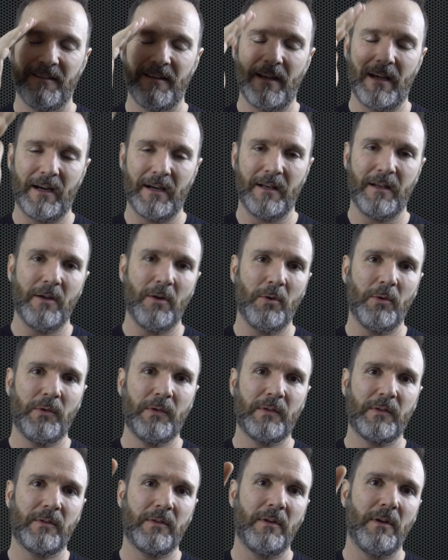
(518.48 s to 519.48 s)

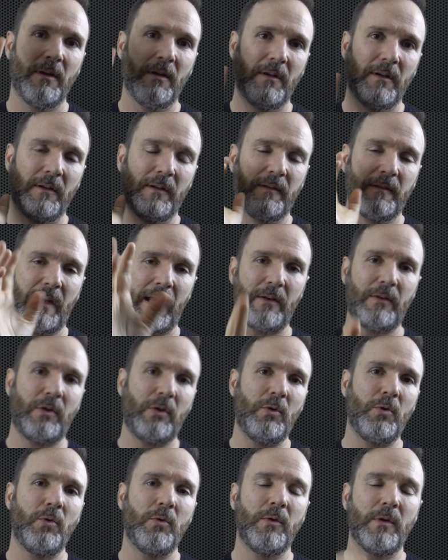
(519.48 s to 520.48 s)
adios, stay
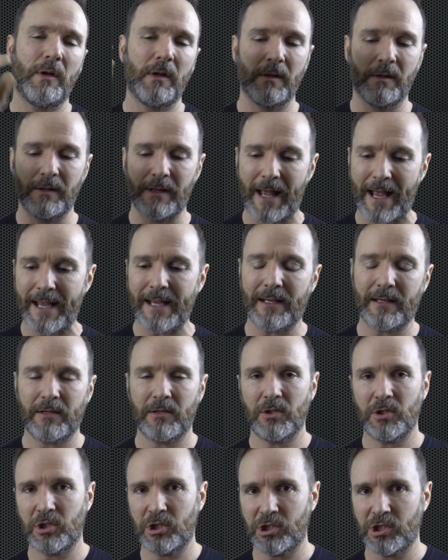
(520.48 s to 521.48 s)
tuned,
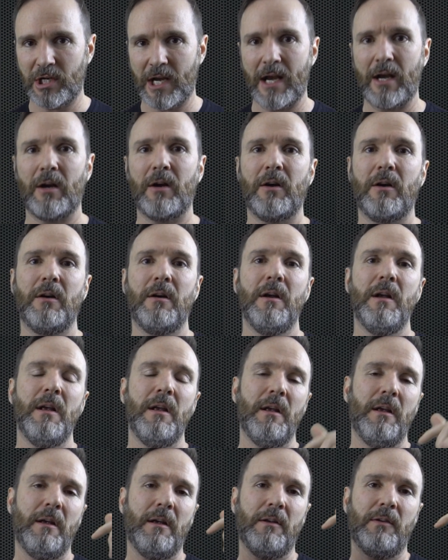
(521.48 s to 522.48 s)
like, share,
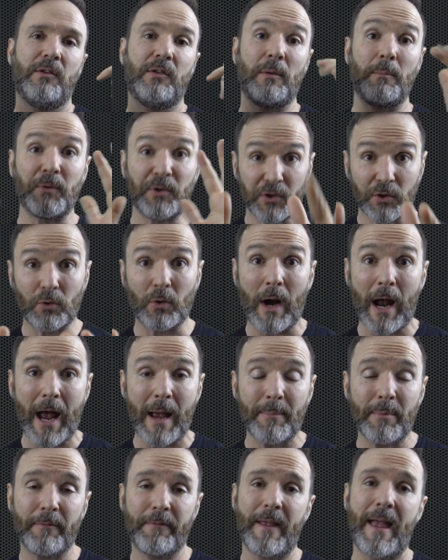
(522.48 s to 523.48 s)

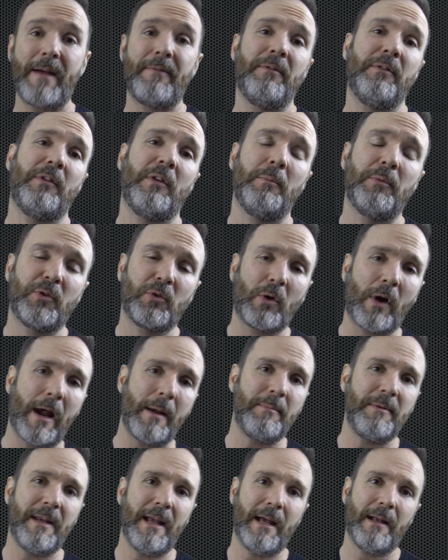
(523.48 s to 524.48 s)
subscribe if you haven't
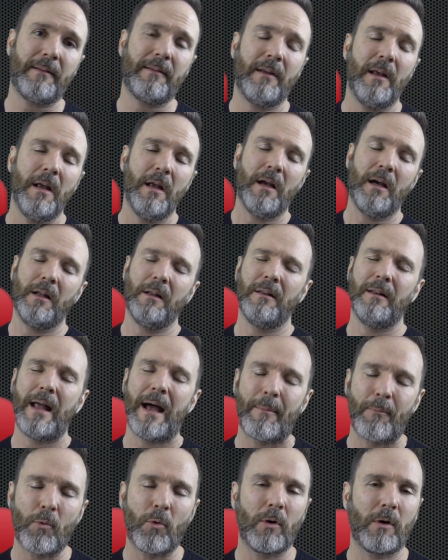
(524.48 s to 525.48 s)
subscribed yet. A
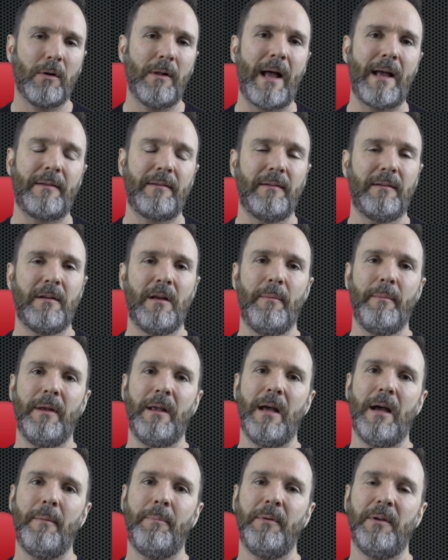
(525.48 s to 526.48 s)
lot more classes
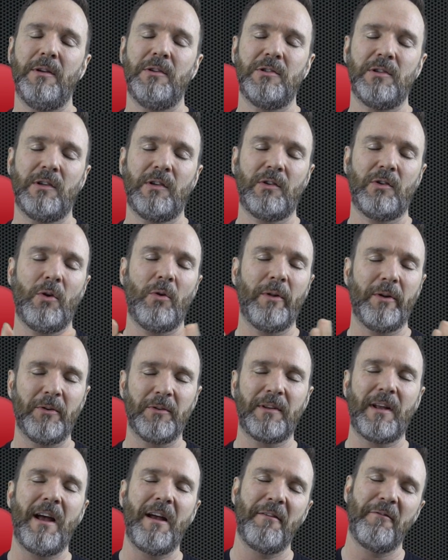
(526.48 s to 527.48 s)
coming up. It's just so
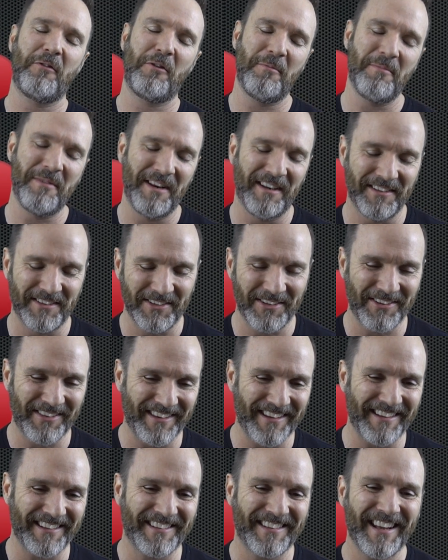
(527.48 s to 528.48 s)
little time for me to do
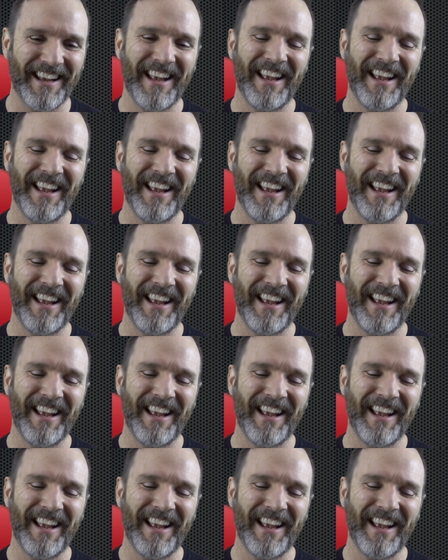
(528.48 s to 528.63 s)
these.